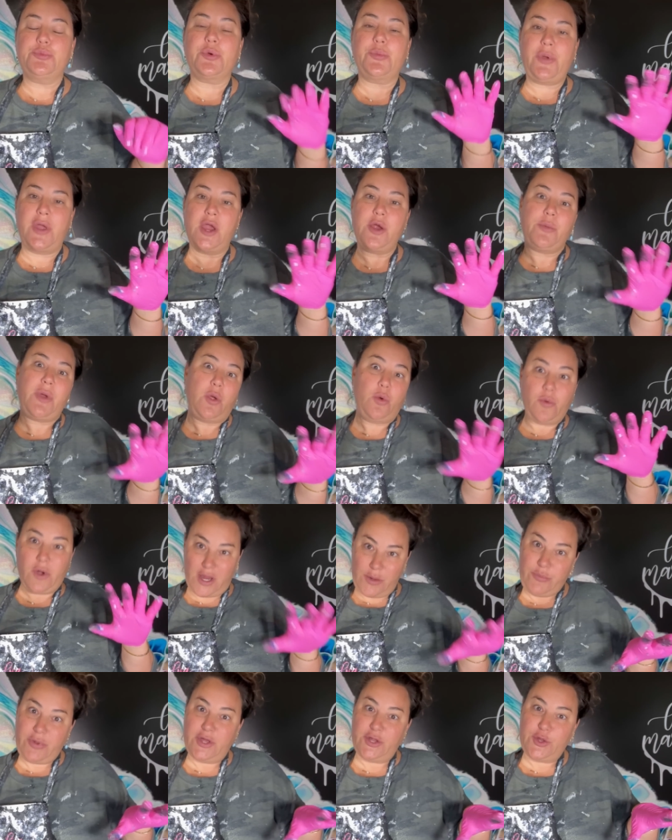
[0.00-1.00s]
prepare my
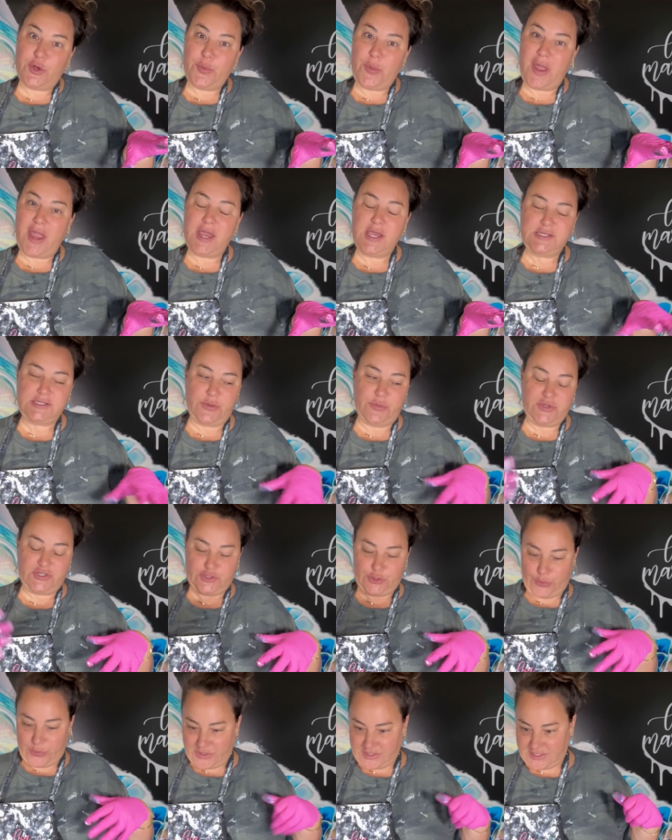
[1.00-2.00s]
white pillow paint because I've been
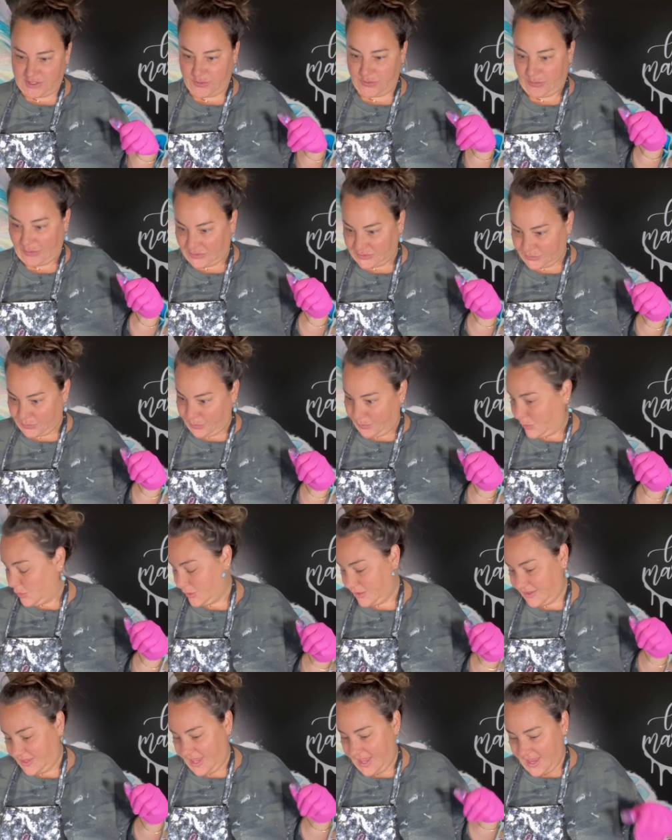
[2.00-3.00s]
so busy with Mo's
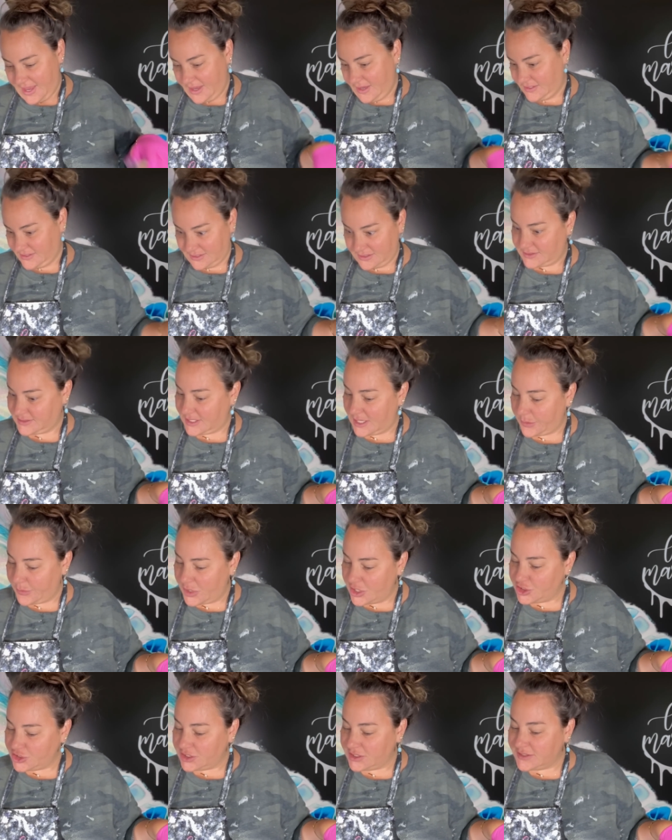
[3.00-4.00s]
birthday
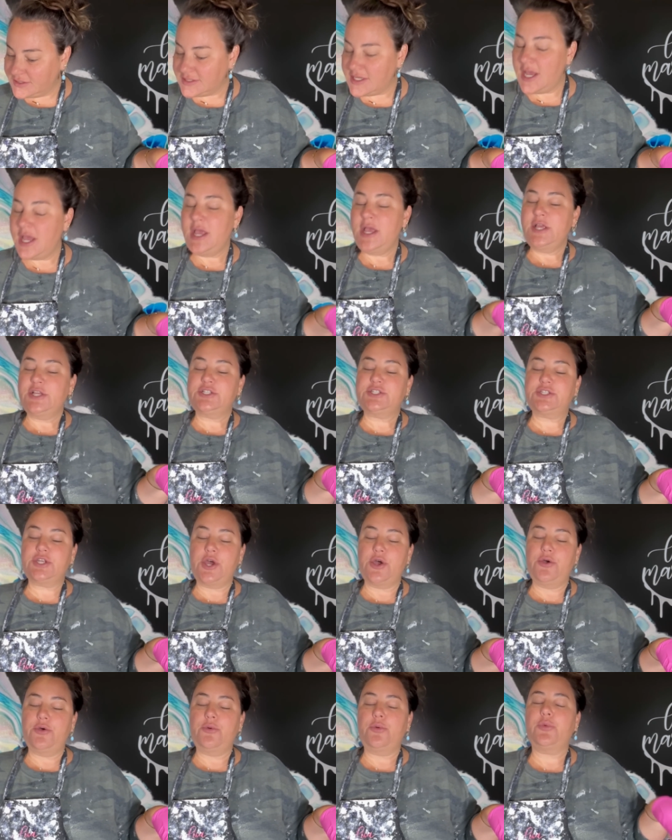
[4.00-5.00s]
celebrations.
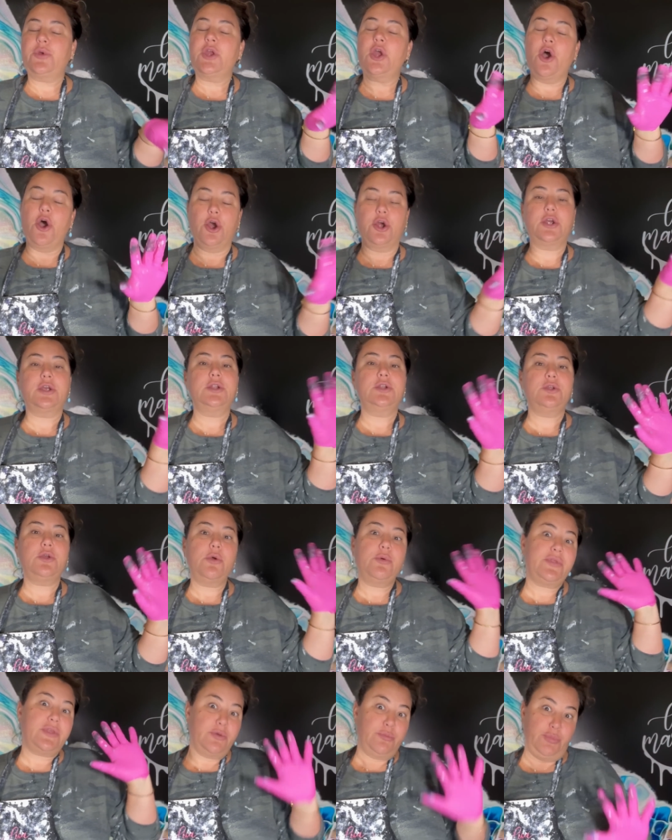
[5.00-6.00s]
So we are gonna go
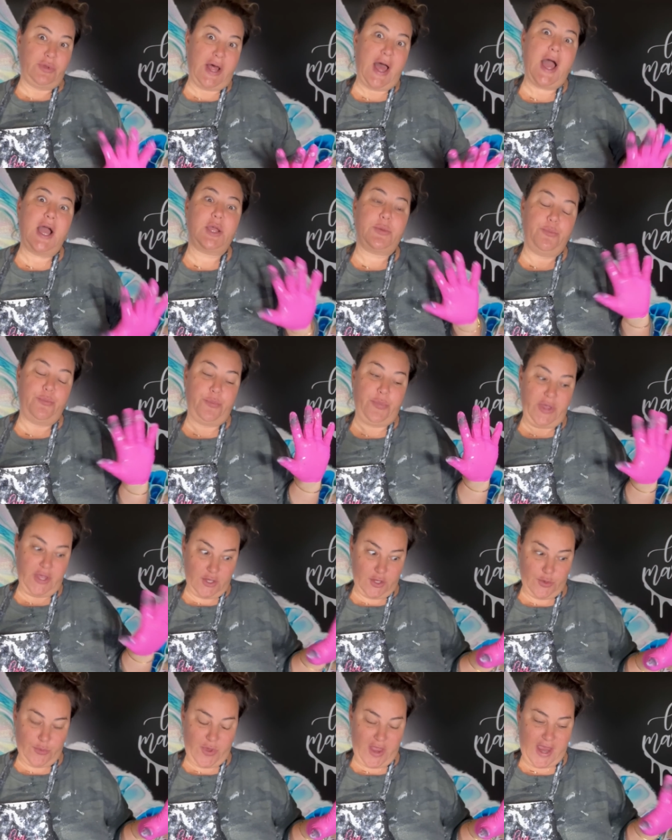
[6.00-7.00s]
with a black
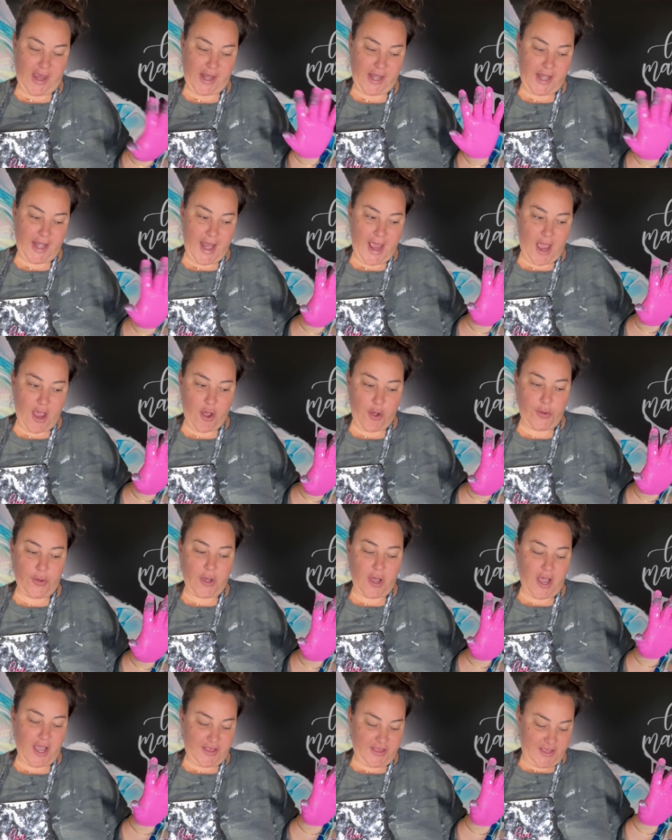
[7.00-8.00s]
pillow paint. Now,
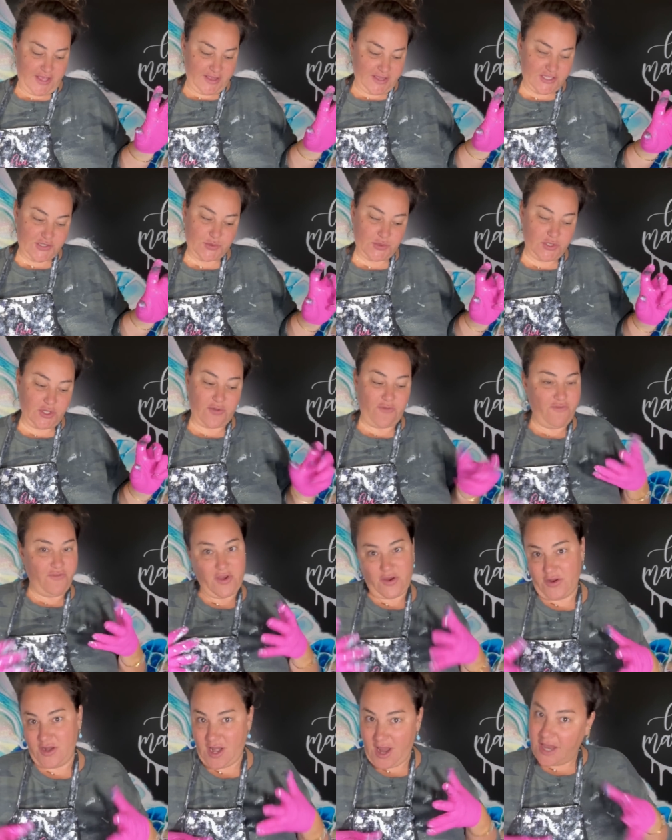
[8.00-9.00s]
I think this would look
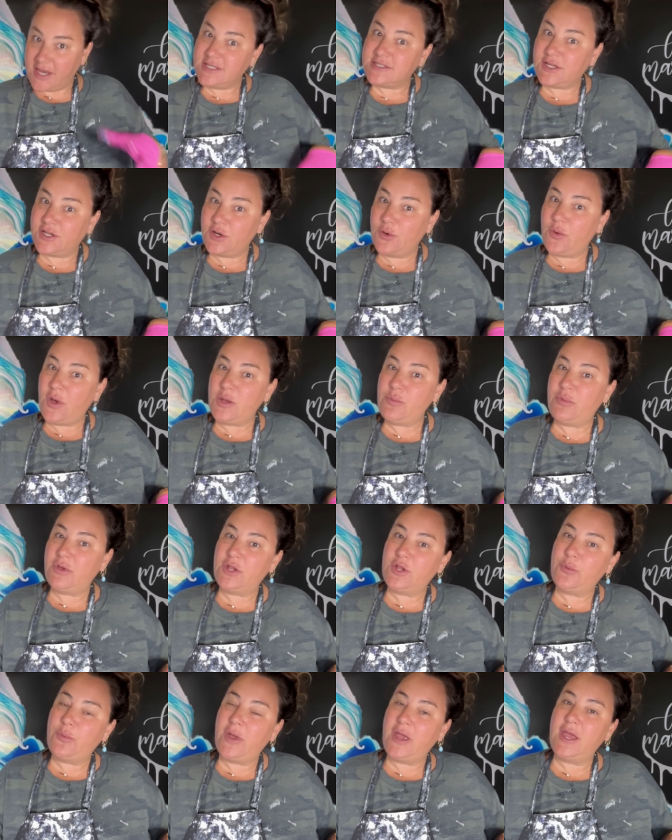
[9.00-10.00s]
very nice on a white
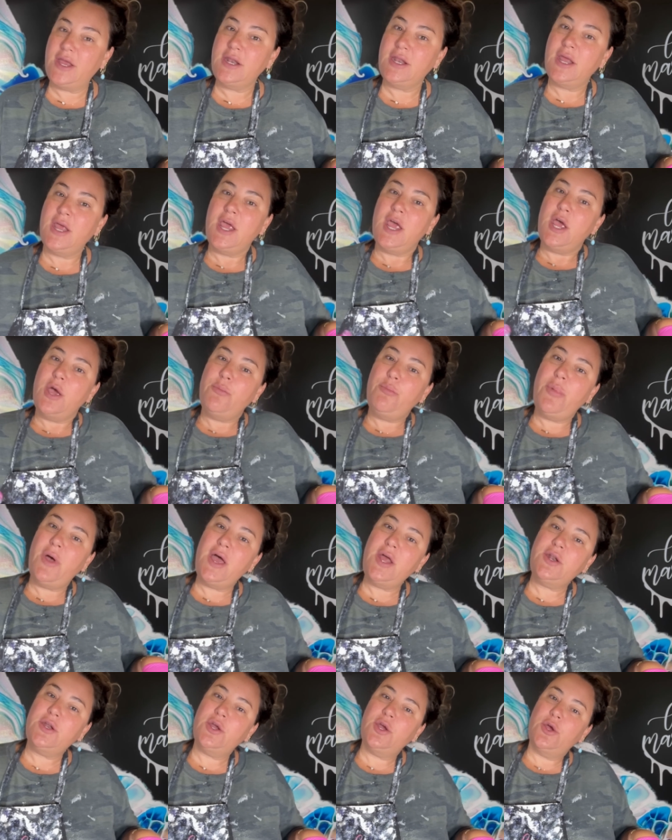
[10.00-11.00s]
pillow paint,
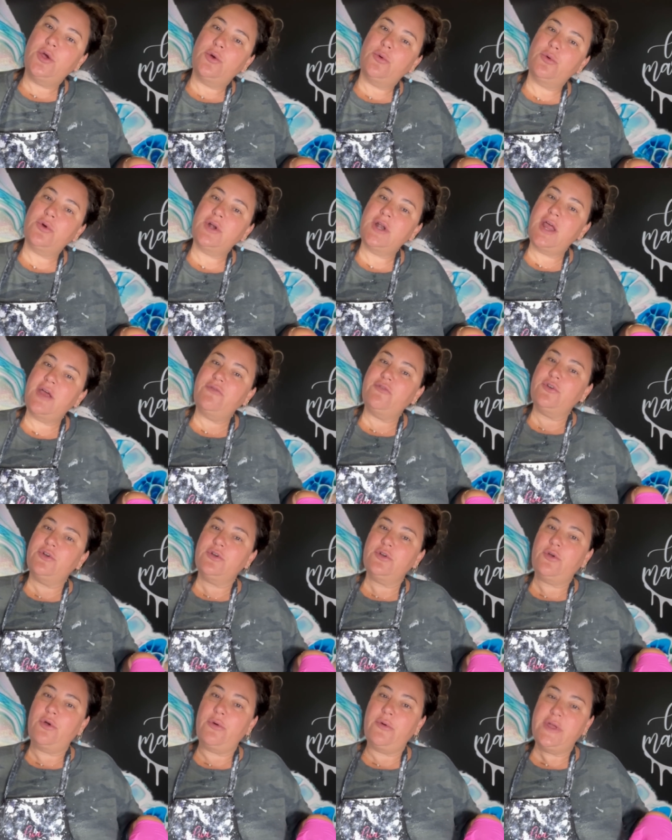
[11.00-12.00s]
but we're never
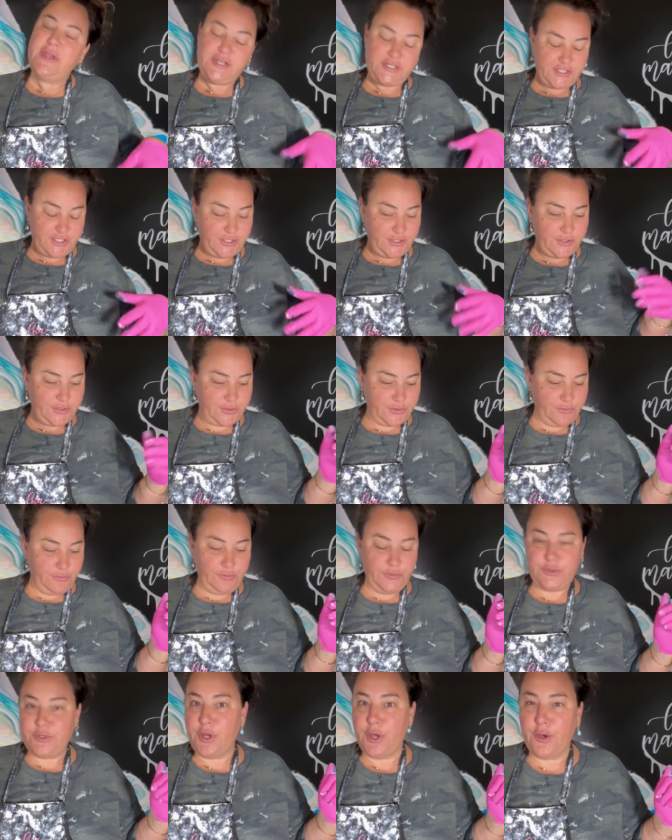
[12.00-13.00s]
going to
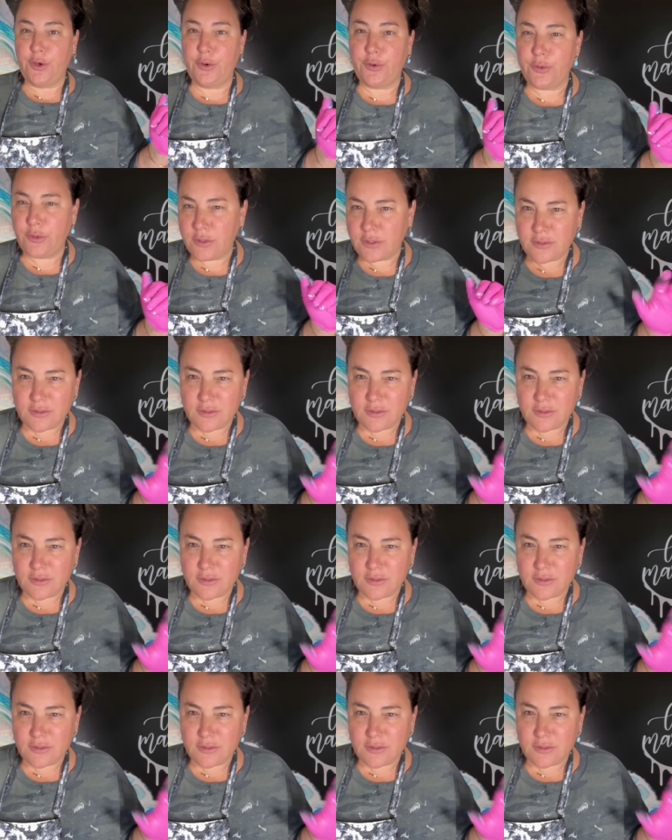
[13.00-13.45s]
know